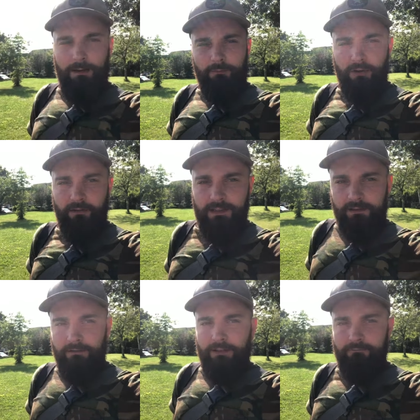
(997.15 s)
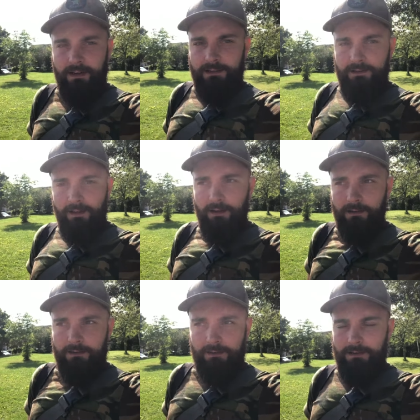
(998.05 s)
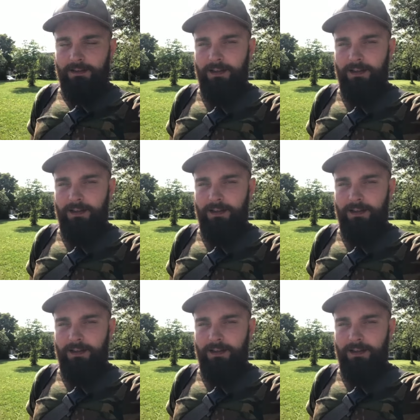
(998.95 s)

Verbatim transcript: migratory redstarts